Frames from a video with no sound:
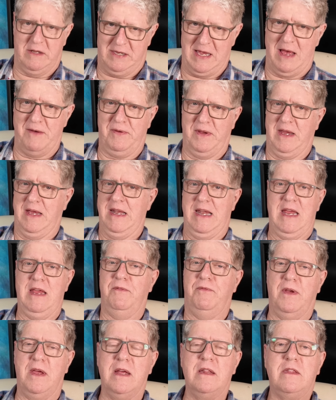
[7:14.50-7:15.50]
at having an
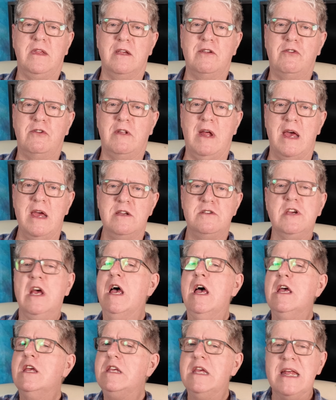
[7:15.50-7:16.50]
EV at this stage.
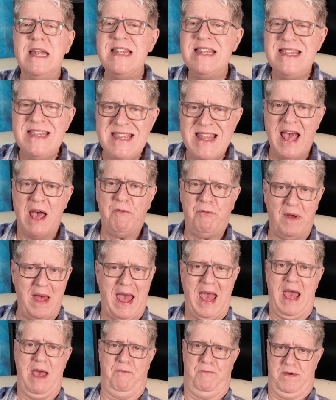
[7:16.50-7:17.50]
You're
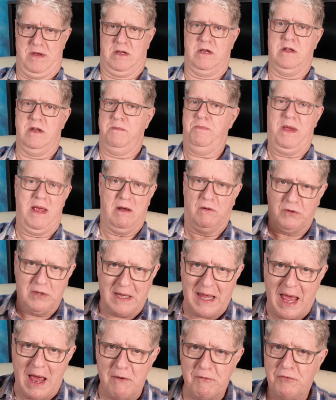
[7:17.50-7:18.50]
never, ever going to be able
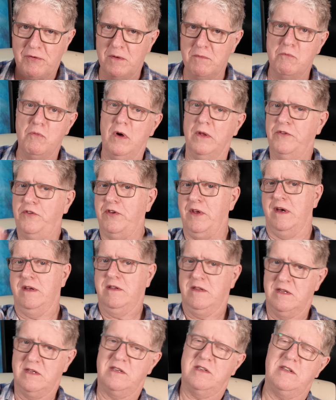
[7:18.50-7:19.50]
to get from one
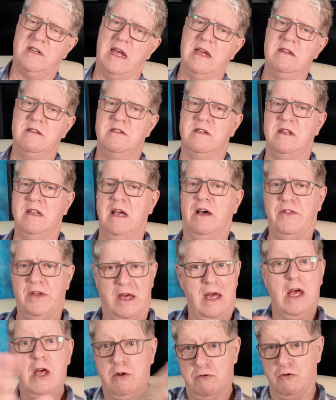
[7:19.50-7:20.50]
side of the state to the
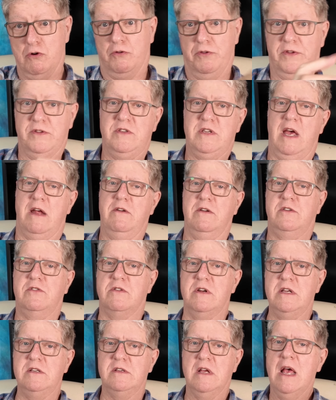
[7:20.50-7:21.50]
other, Northern
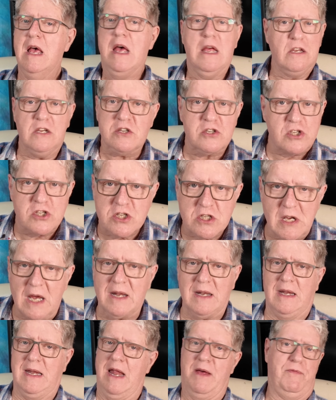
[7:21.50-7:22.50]
Territories. You're
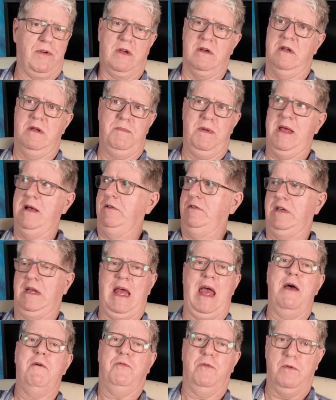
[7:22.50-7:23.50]
certainly never going to be able to
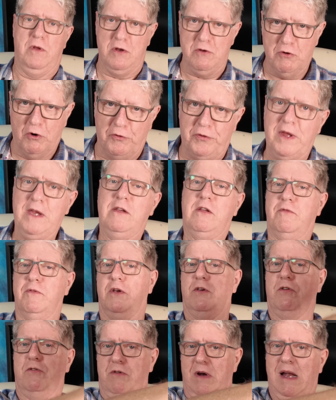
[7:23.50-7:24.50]
get from the northeast of
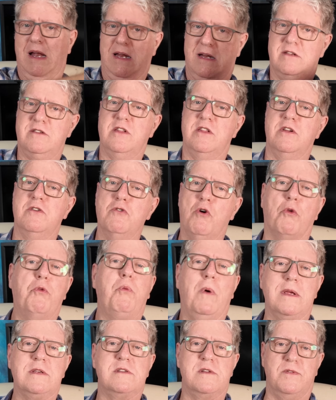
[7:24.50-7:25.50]
Australia to the
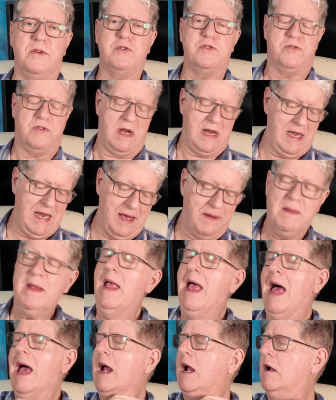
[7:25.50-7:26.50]
northwest of Australia.
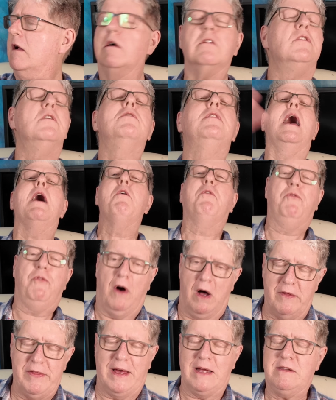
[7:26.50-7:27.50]
God how
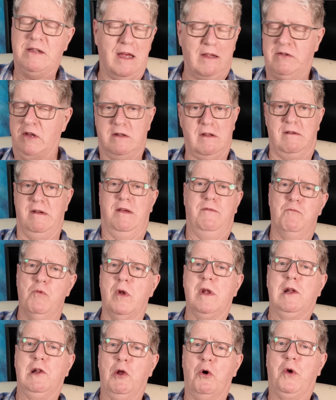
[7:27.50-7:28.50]
far that is. I don't even
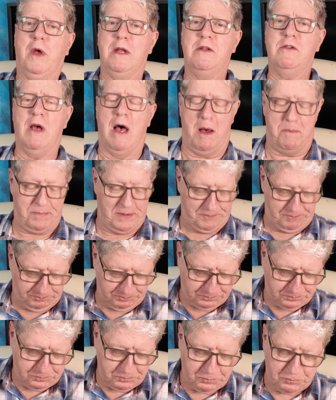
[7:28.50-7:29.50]
want to look it up.
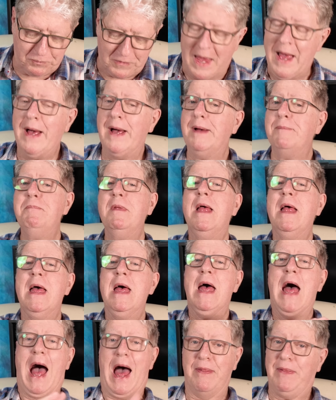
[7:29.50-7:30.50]
And
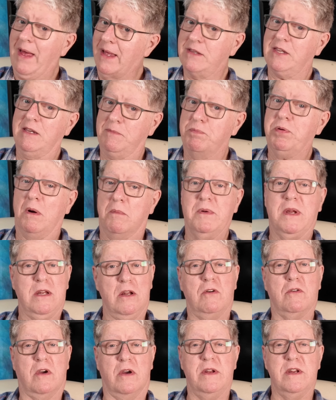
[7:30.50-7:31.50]
that is probably
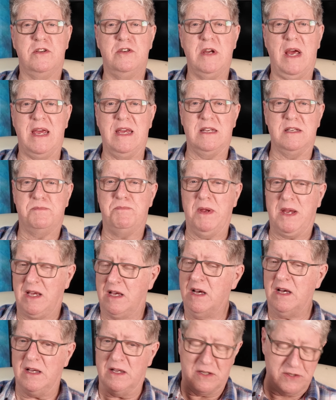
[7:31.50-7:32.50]
not going to change,
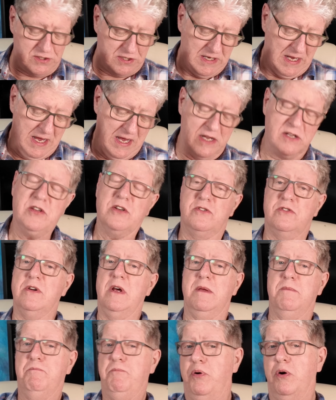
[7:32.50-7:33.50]
because to
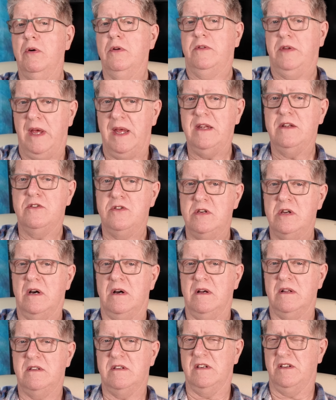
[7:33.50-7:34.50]
try and put in
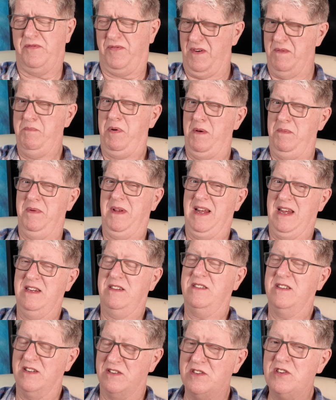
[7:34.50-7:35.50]
chargers for a
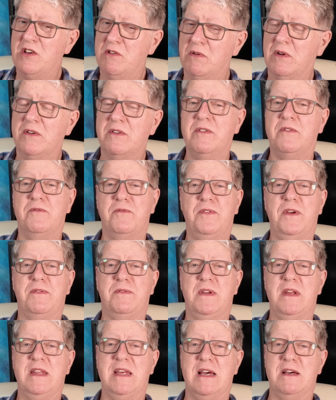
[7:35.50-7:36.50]
population of
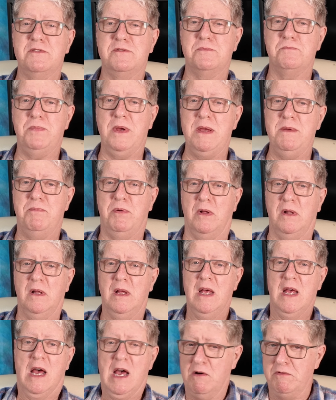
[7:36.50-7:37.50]
250,000
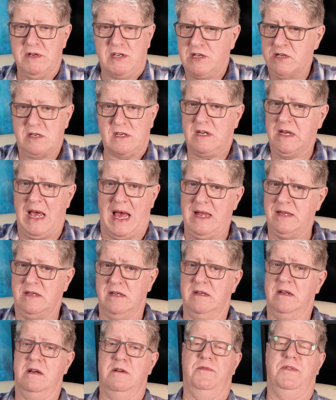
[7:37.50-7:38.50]
people who are
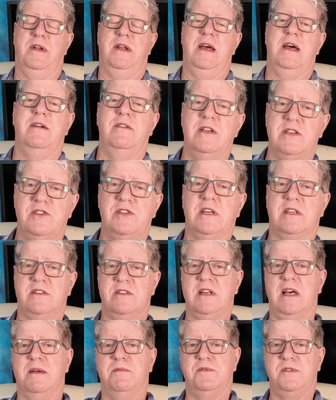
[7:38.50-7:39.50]
scattered over an area
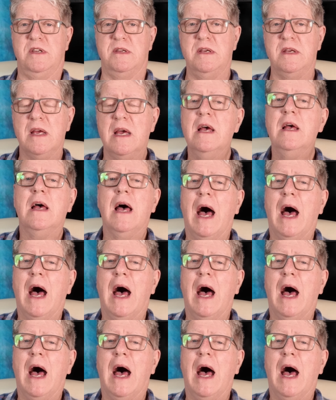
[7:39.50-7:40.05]
6 times the